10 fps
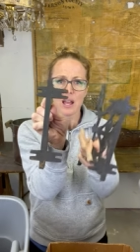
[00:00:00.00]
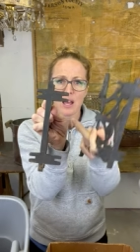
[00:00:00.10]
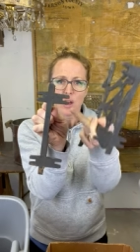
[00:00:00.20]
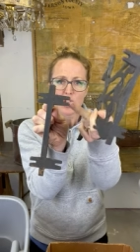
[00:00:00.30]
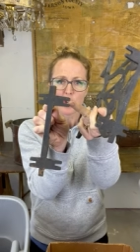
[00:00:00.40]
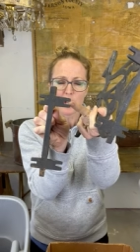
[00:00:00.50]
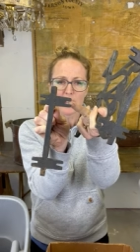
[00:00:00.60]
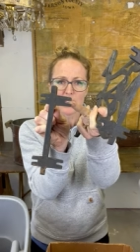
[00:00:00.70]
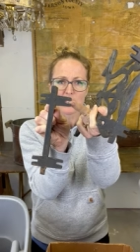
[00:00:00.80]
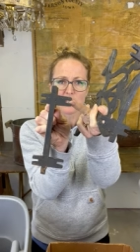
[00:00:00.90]
you
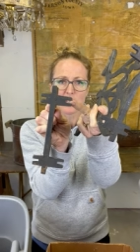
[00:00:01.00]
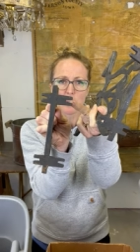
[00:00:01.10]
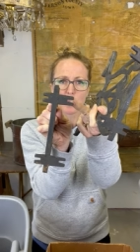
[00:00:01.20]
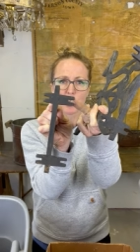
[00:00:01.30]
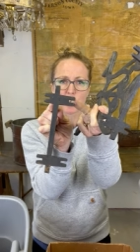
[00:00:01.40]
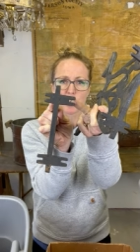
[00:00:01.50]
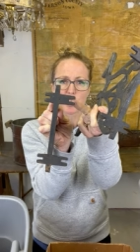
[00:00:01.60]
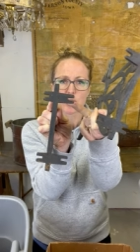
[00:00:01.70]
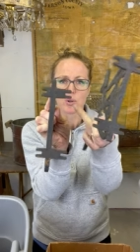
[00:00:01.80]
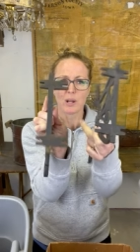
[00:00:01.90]
could easily put a
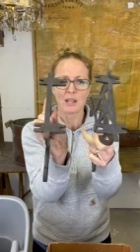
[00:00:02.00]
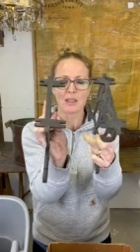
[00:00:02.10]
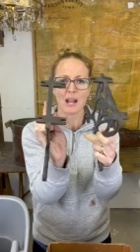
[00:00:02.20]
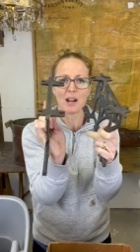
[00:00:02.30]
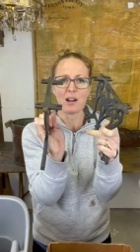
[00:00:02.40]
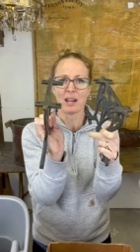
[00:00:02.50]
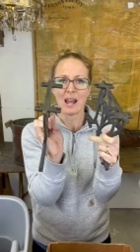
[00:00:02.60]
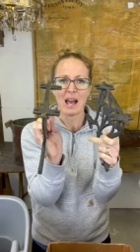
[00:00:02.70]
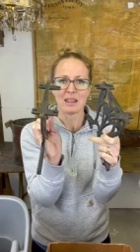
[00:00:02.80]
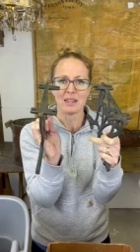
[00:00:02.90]
screw in there and
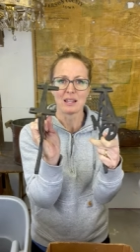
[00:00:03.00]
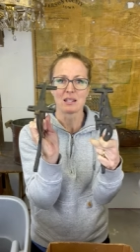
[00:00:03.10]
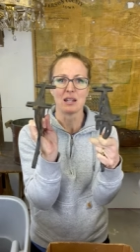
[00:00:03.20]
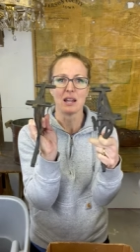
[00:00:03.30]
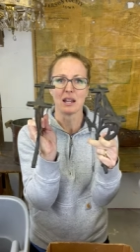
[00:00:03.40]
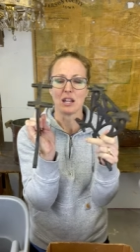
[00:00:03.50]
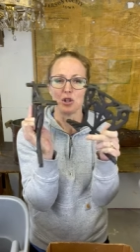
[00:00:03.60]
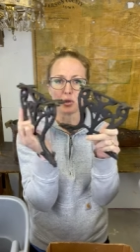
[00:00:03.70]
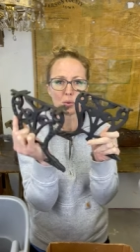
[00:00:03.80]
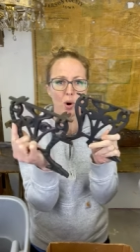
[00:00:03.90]
add this to any
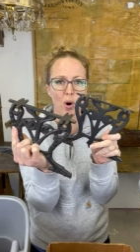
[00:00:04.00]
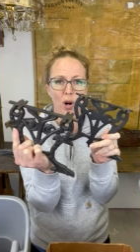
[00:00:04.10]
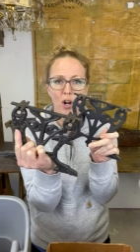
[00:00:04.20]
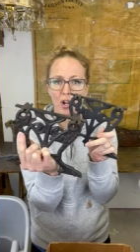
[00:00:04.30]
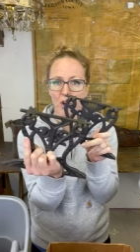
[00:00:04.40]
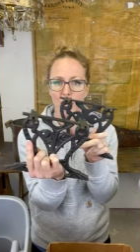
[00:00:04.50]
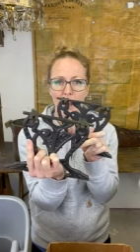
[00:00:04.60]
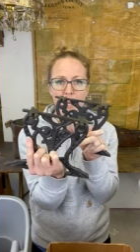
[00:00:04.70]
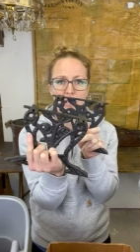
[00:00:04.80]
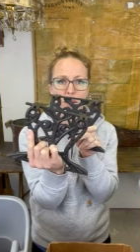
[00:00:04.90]
drawer,
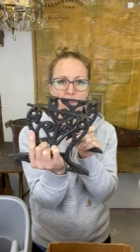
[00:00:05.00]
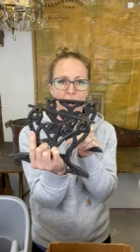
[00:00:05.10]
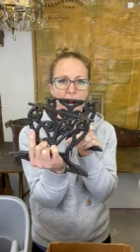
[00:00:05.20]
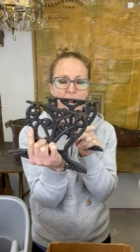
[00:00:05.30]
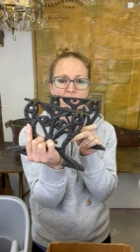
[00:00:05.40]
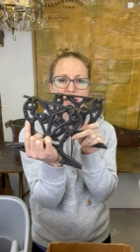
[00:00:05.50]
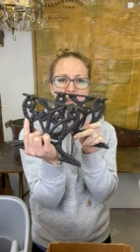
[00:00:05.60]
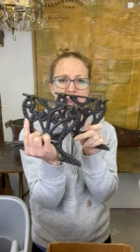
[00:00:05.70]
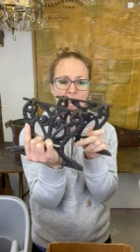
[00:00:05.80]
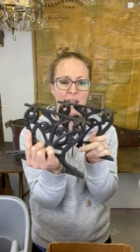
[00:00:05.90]
crate, box,
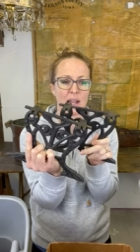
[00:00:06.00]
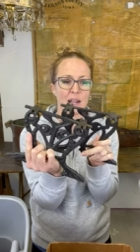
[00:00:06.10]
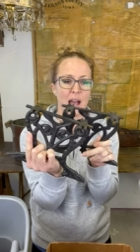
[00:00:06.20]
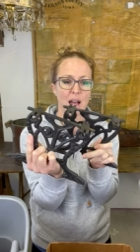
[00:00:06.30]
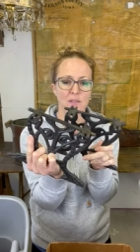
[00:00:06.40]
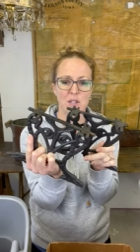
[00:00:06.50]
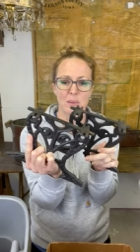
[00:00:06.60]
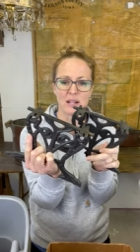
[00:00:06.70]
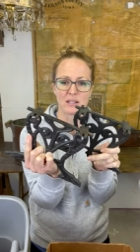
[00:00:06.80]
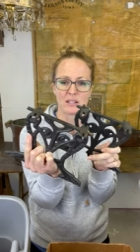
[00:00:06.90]
and have some
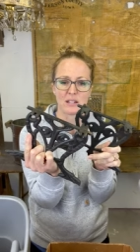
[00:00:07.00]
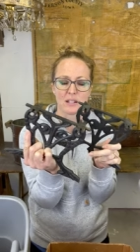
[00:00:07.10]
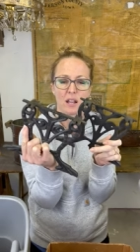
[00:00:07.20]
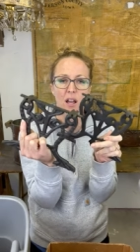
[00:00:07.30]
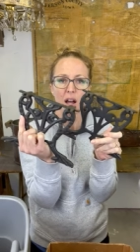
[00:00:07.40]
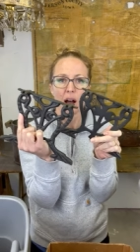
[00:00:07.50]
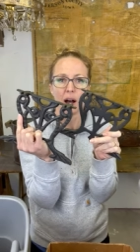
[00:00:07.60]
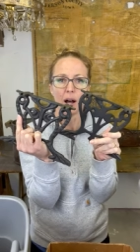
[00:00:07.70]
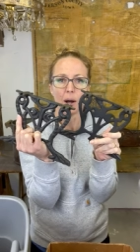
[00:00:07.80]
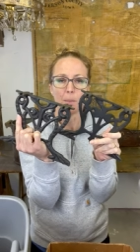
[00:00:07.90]
instant
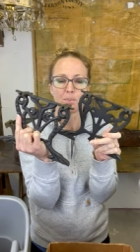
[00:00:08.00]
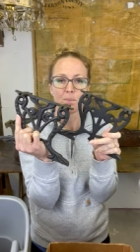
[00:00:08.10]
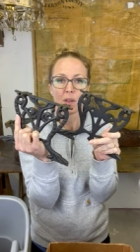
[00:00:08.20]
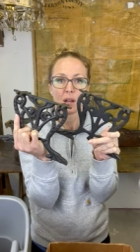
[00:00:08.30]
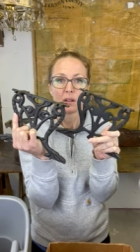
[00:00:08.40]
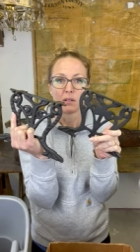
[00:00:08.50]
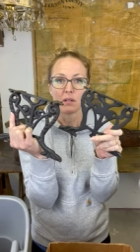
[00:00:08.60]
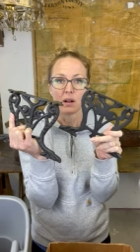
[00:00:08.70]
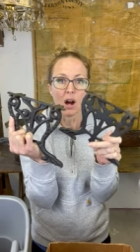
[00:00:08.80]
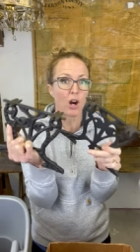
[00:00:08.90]
um,
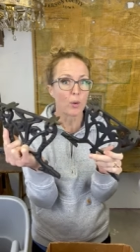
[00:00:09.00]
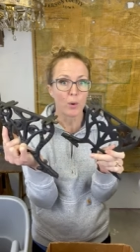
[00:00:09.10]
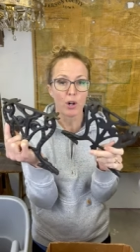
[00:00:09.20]
artwork